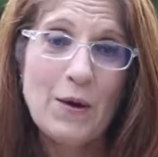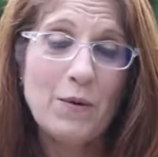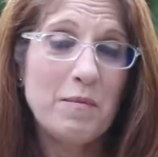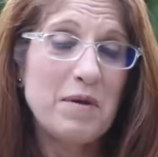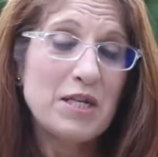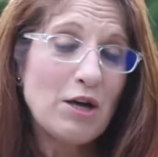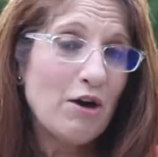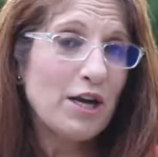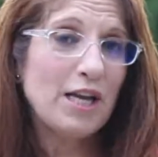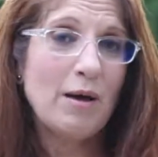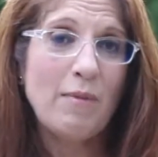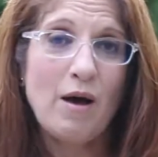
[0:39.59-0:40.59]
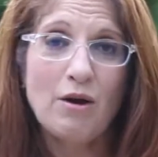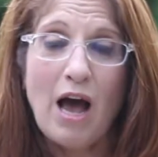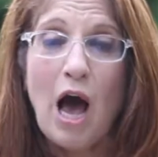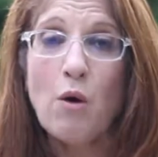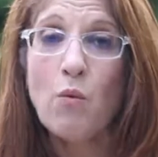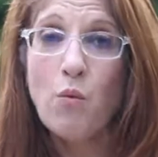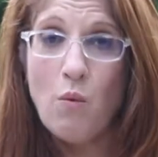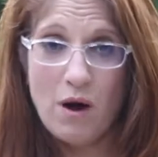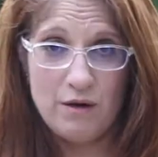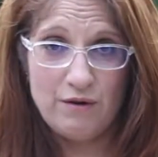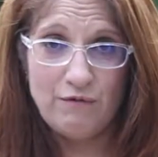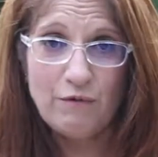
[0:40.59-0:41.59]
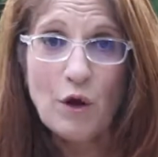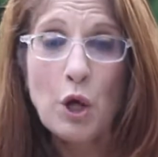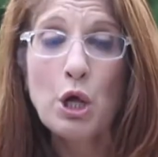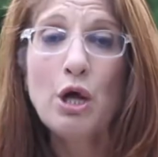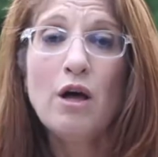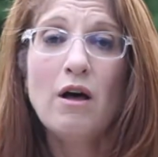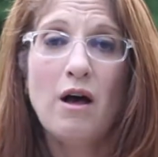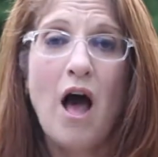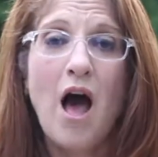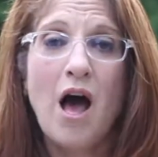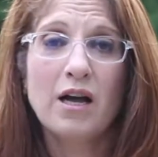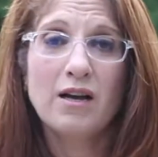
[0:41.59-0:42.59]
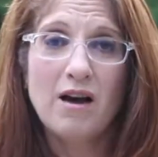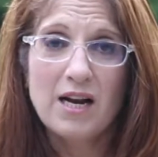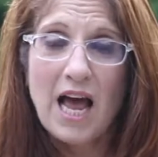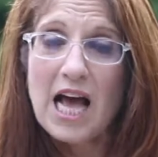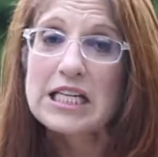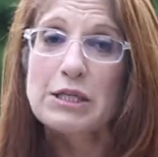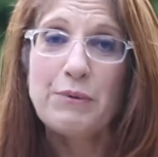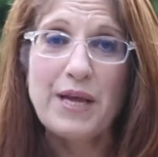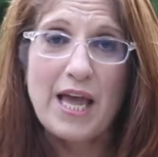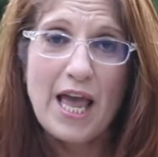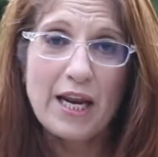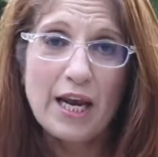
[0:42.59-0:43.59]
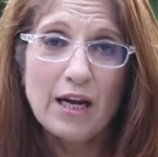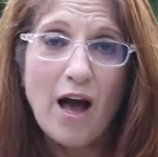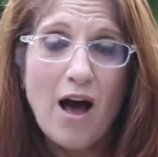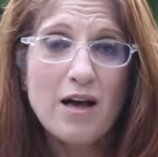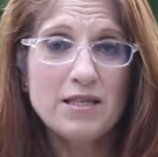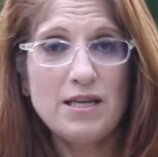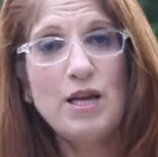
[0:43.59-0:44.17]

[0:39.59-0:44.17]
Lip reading: We've been talking about how wonderful God had created us.